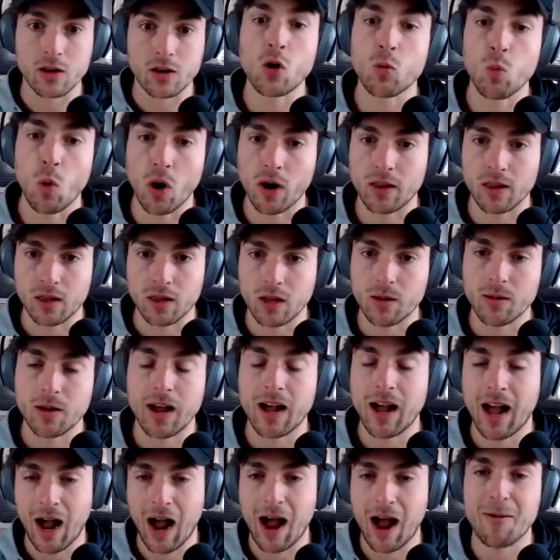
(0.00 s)
worth?
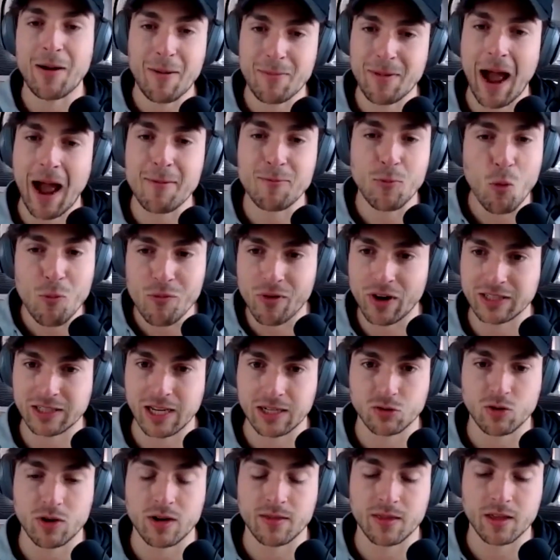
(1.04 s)
I'm over
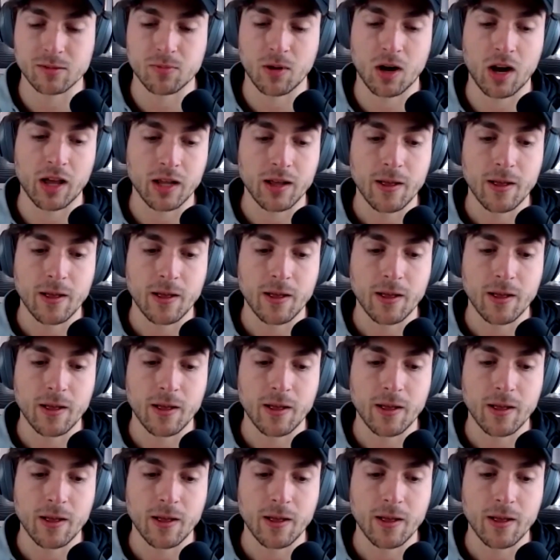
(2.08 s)
exaggerating things, but